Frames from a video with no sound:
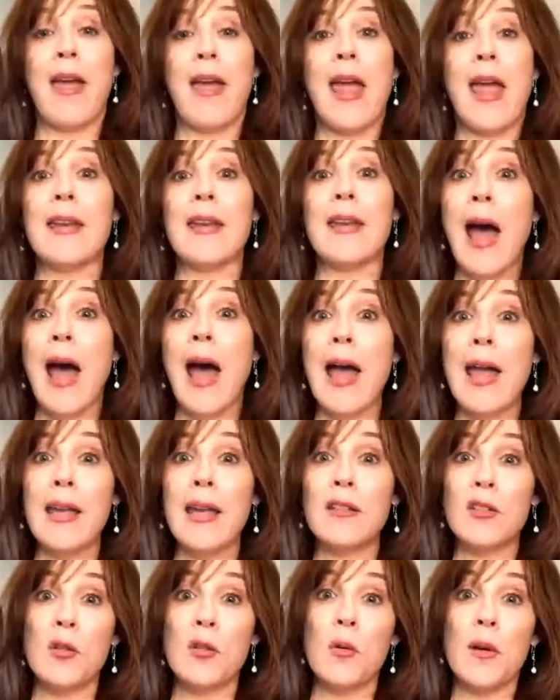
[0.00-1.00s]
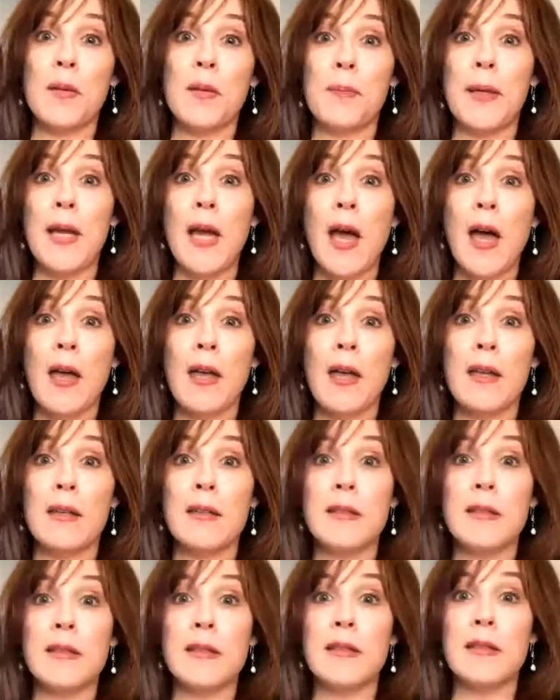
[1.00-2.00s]
And I do it
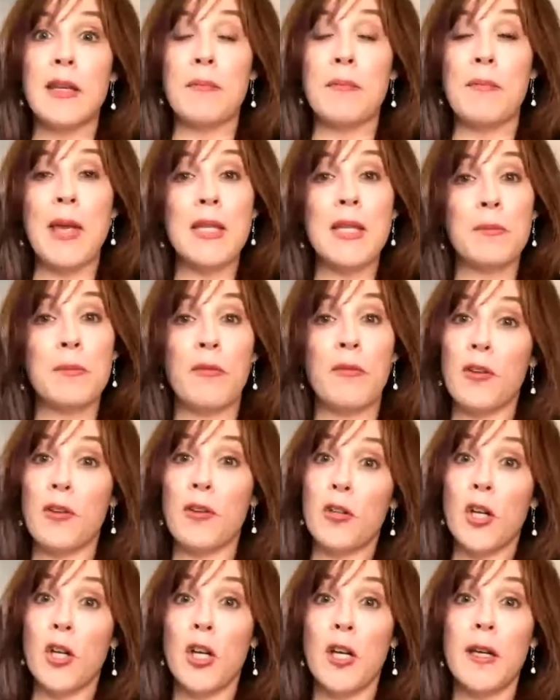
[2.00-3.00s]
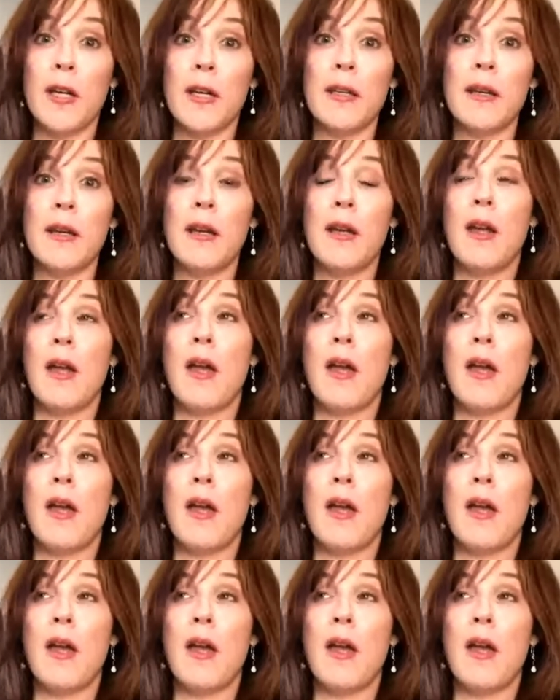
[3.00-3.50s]
because it makes me feel good.